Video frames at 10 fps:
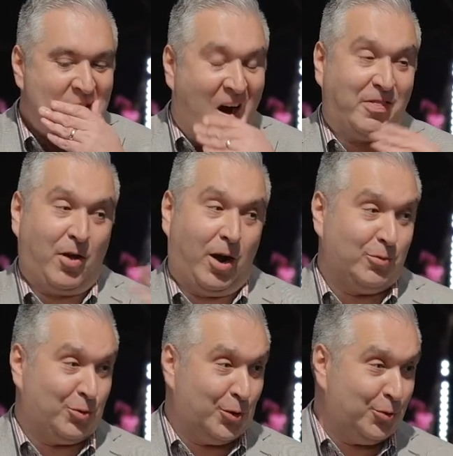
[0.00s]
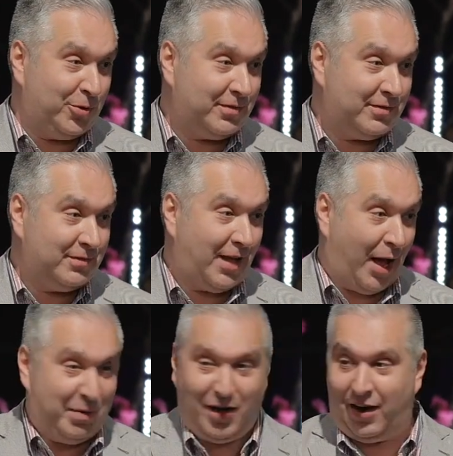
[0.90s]
I thought it was rude. I'll
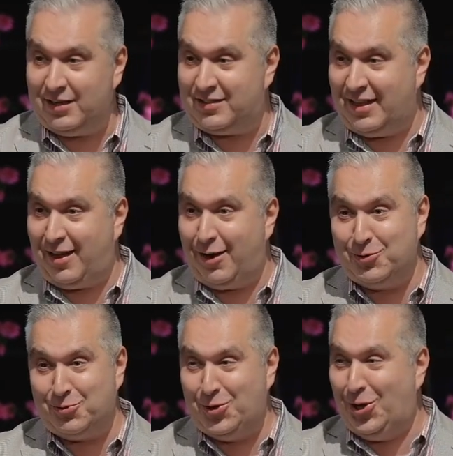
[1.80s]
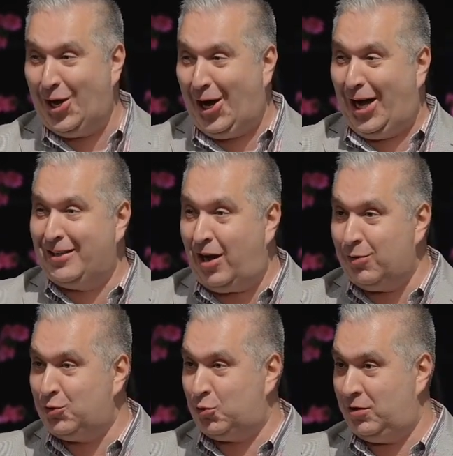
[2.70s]
be honest. I thought it was rude. I thought it
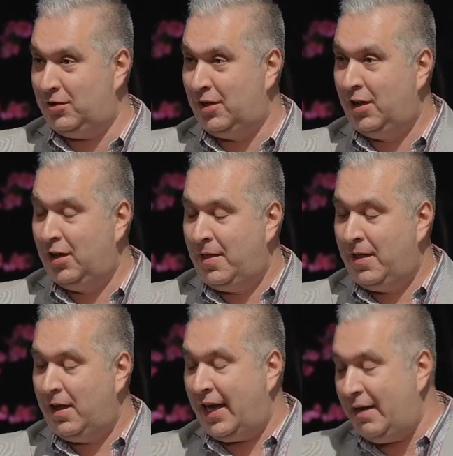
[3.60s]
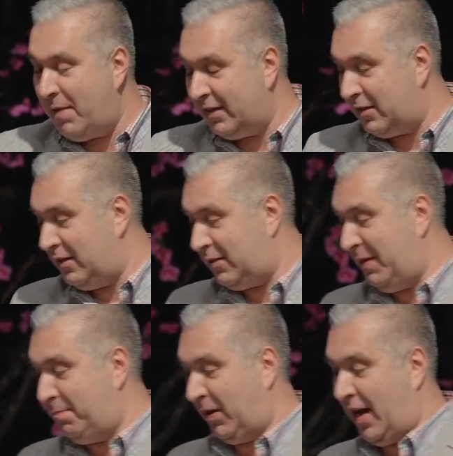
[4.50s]
was rude. He meant it to
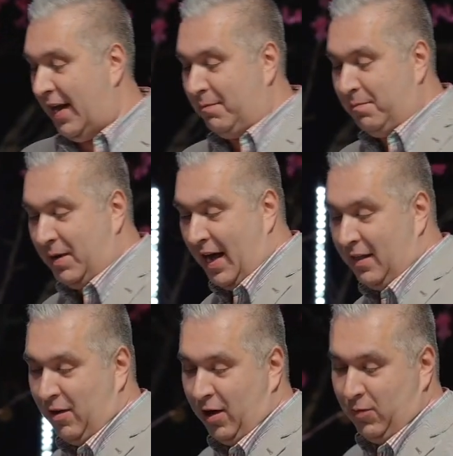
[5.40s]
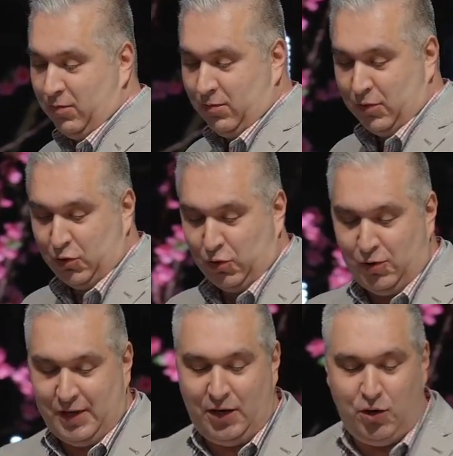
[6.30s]
be polite, but I thought it was rude.
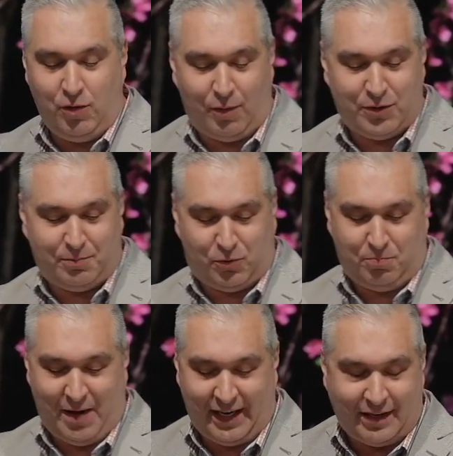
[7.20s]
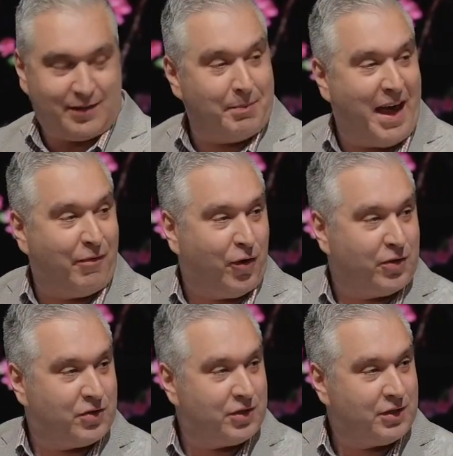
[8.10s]
And he knew I was making some
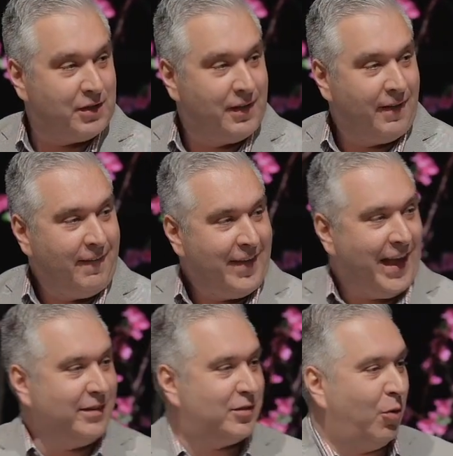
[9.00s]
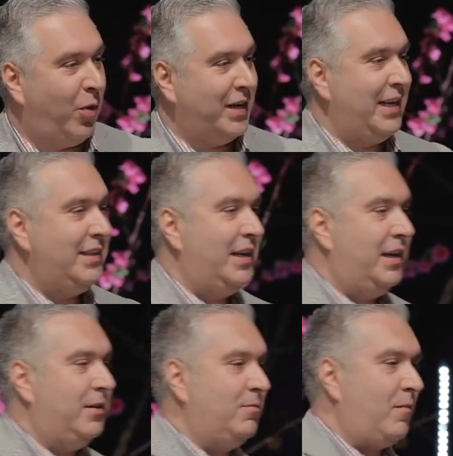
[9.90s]
efforts. And so what he
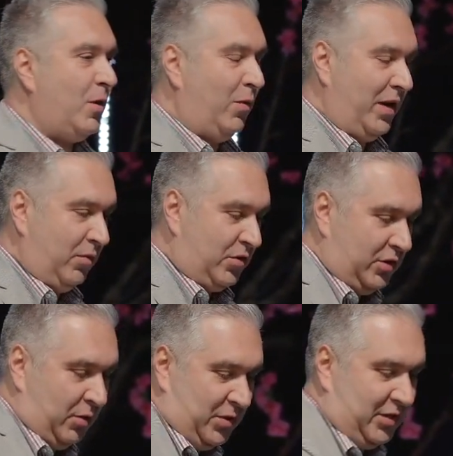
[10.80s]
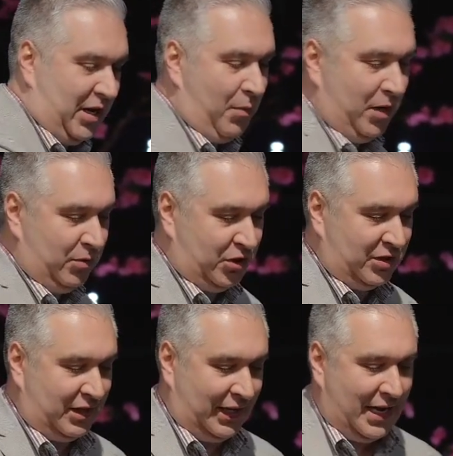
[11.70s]
did when it was, there was a time when it was
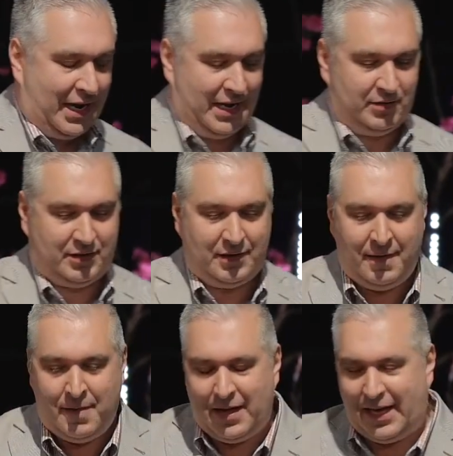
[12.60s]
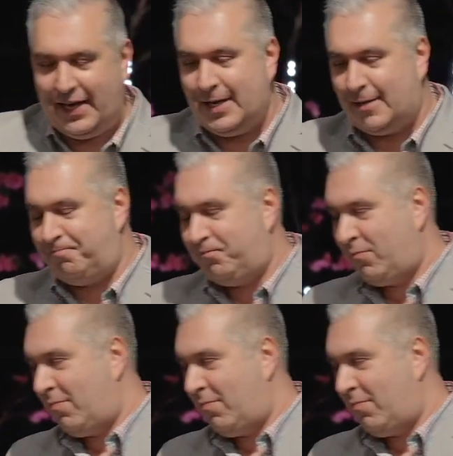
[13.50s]
just the guys, he's like,